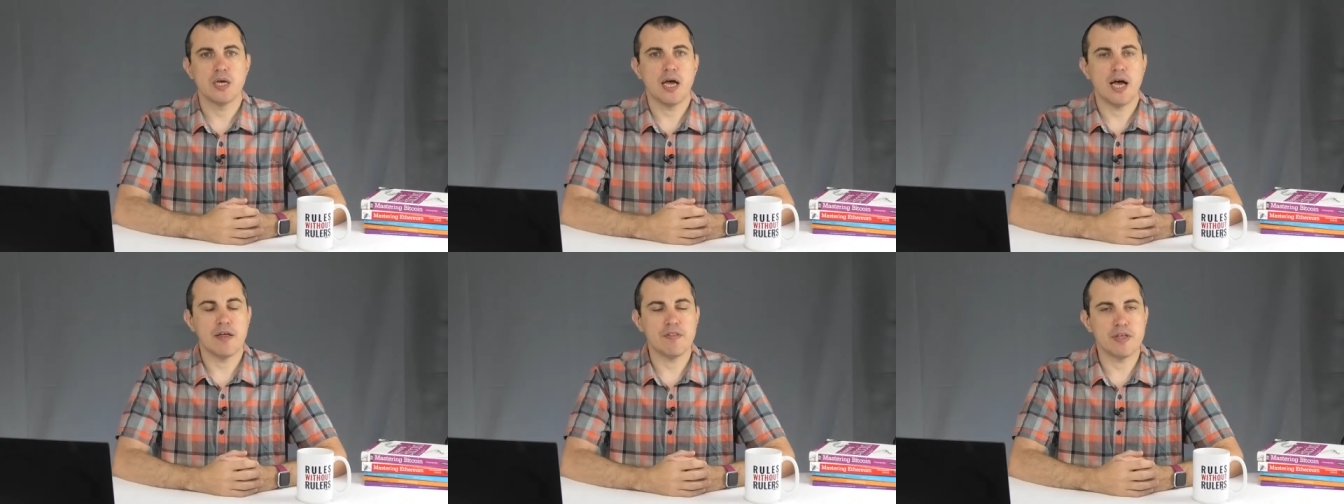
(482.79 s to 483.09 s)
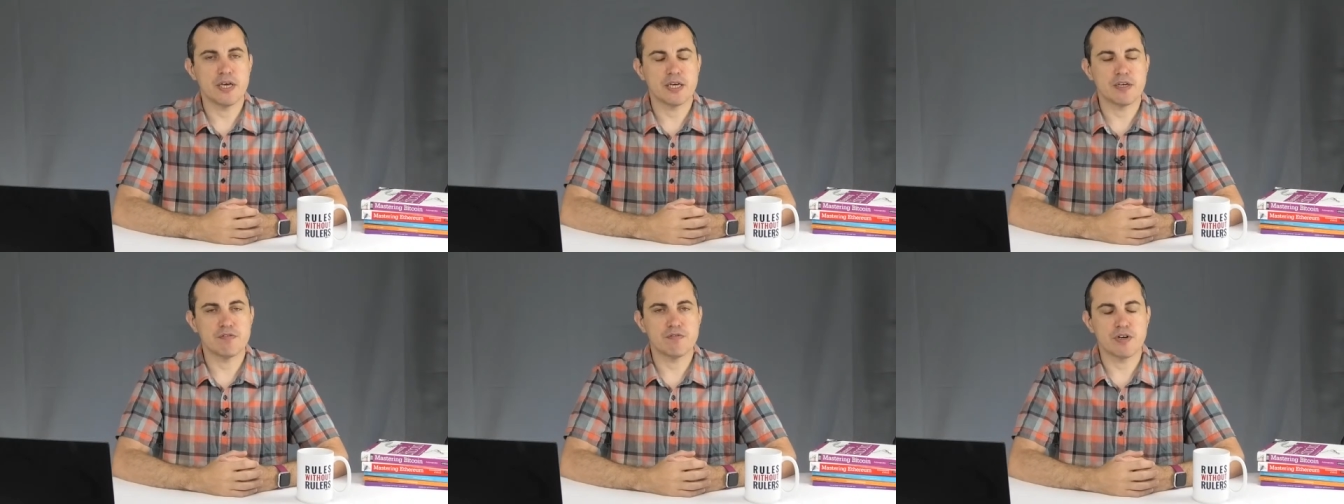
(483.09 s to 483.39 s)
And
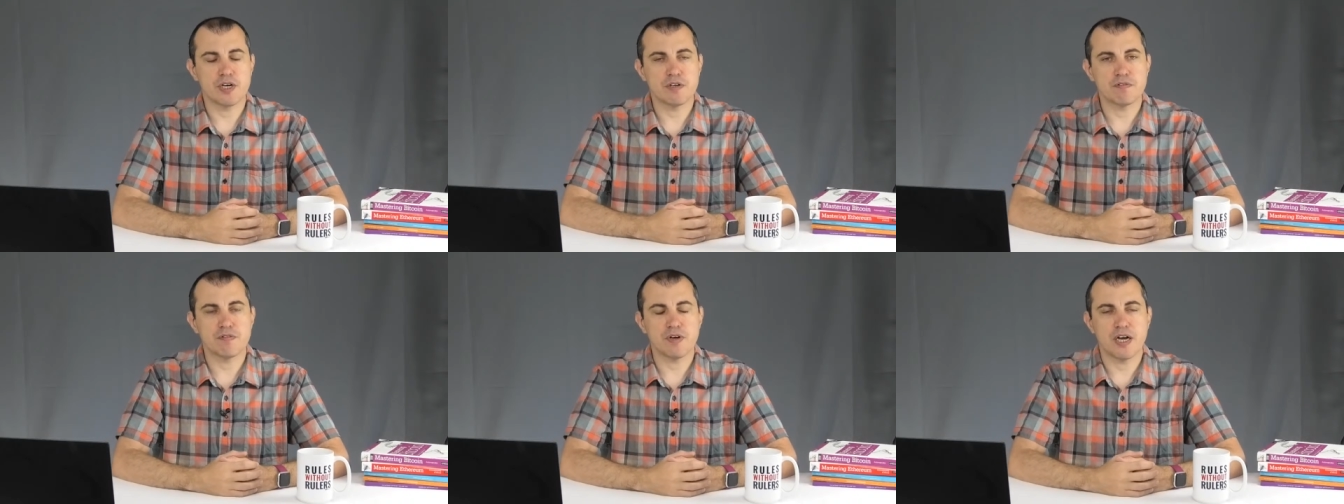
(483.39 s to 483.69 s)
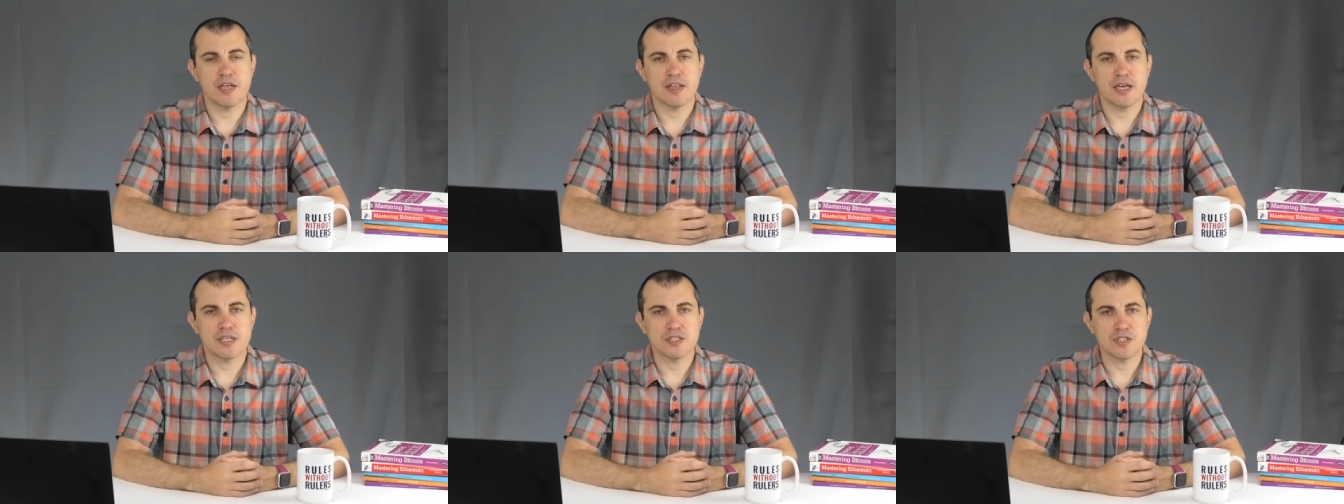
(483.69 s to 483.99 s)
they can
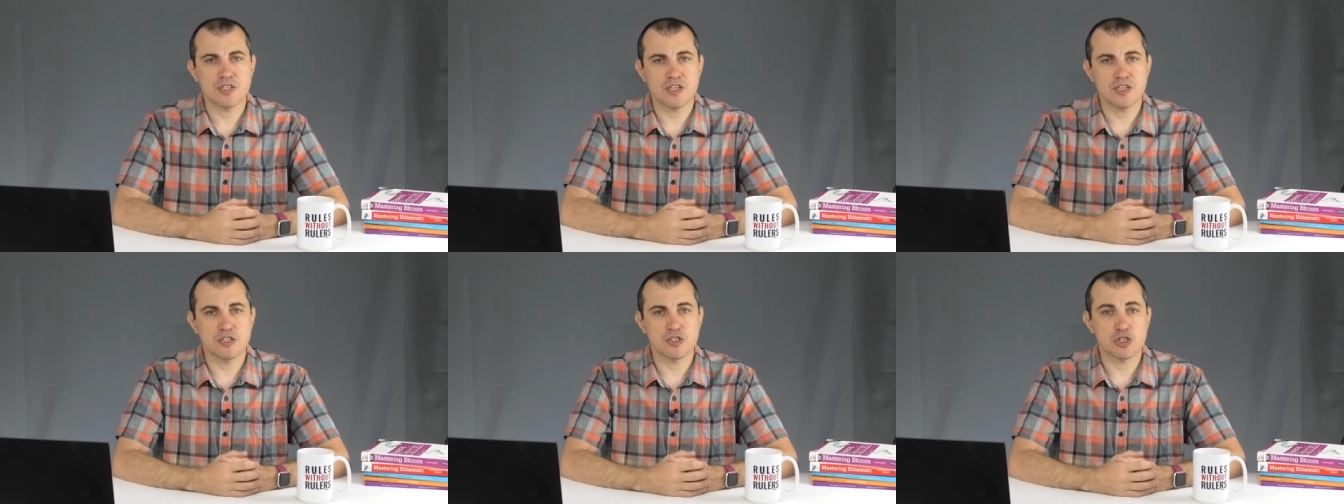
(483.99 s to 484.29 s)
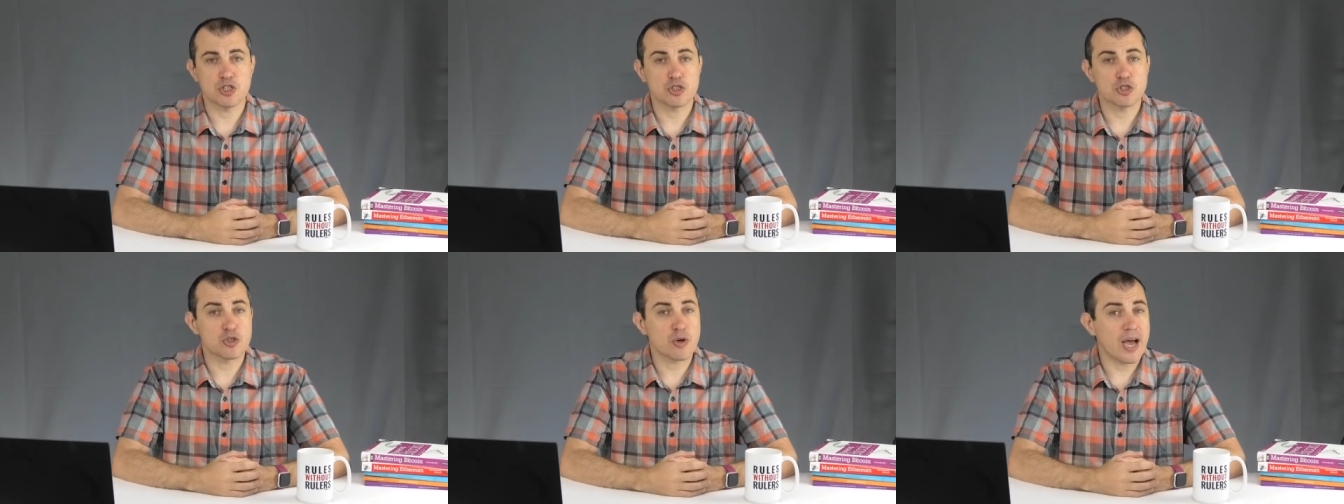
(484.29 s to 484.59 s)
verify that
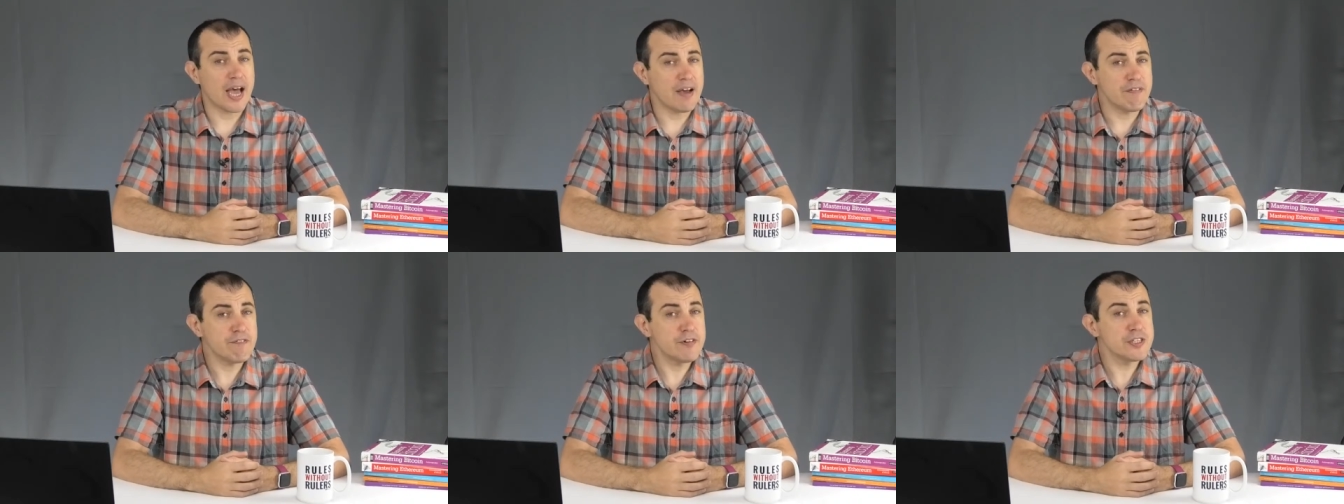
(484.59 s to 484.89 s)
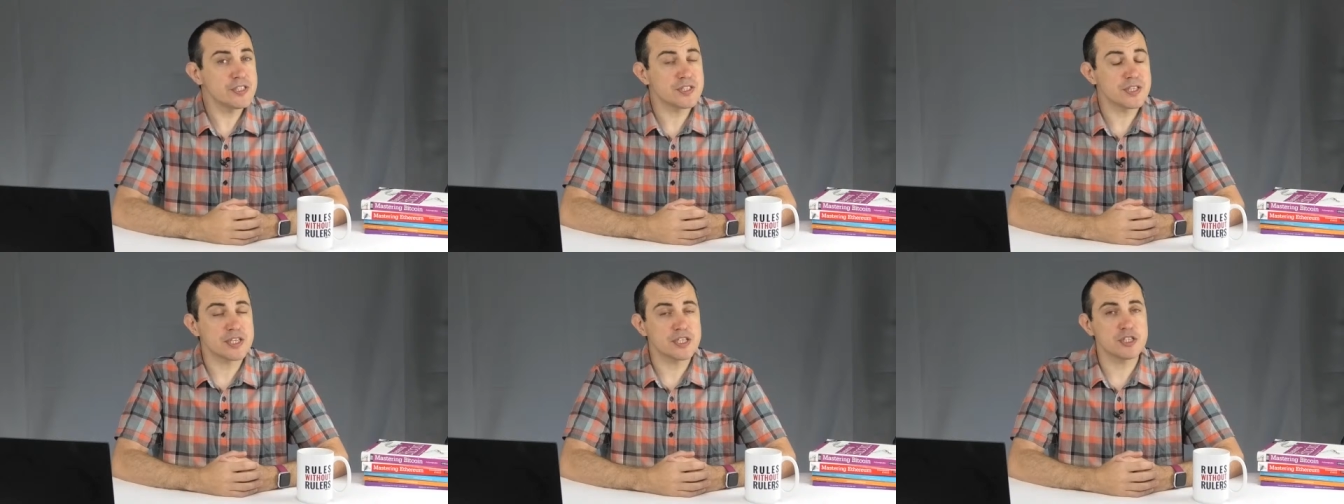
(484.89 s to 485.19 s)
signature. So every
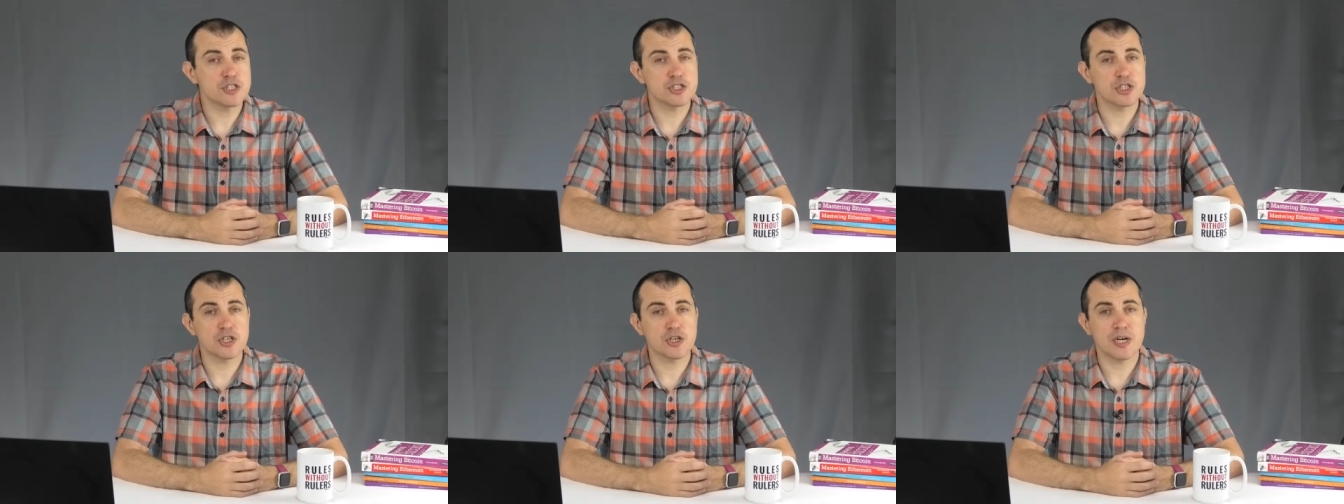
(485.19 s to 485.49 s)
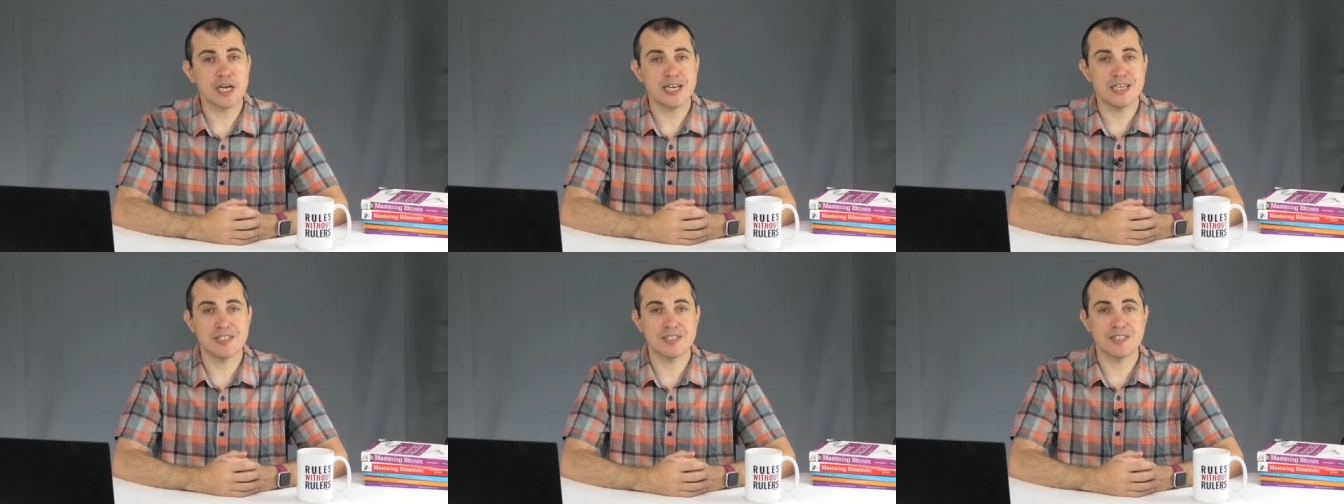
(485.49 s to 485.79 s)
signature
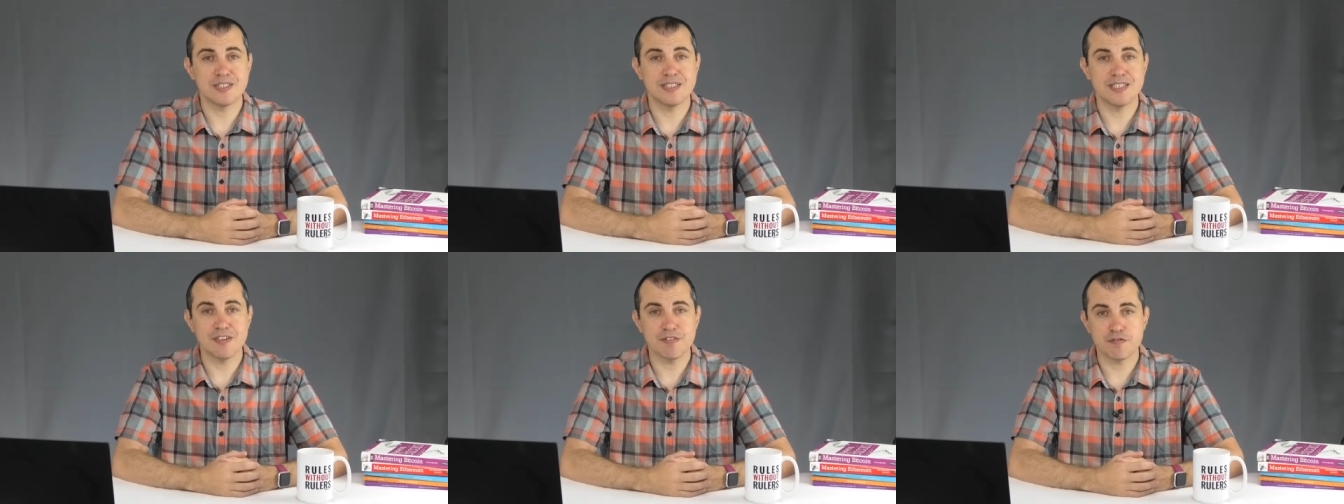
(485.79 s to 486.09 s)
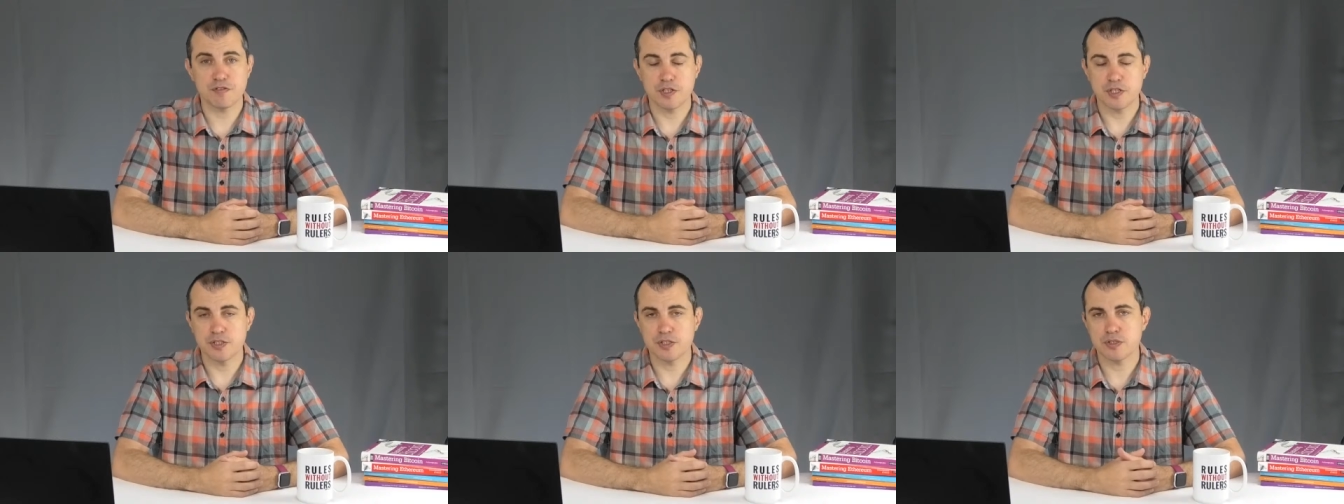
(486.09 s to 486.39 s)
is
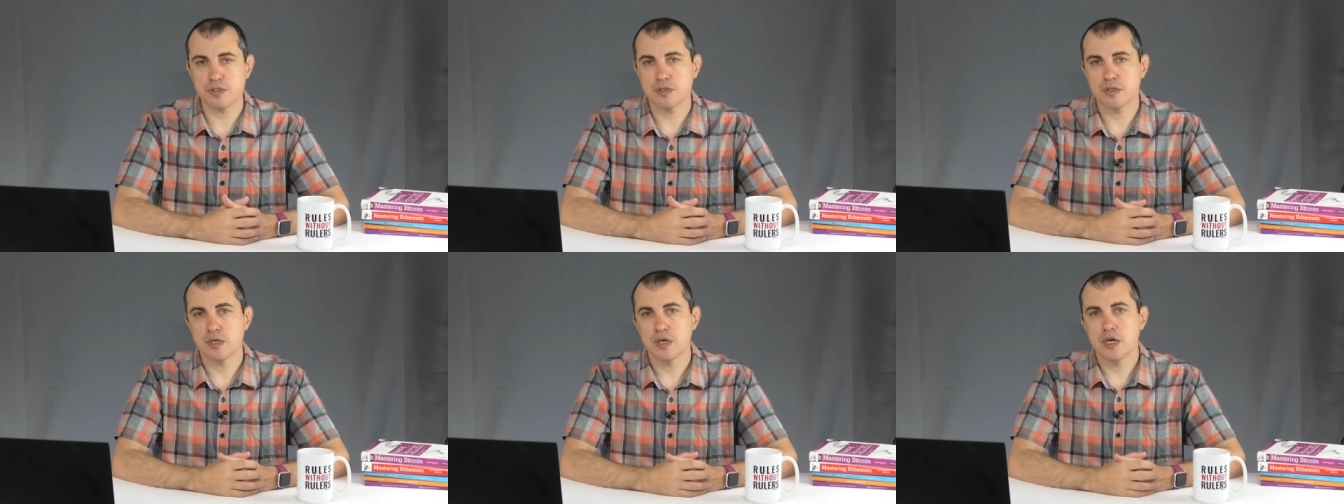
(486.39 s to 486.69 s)
different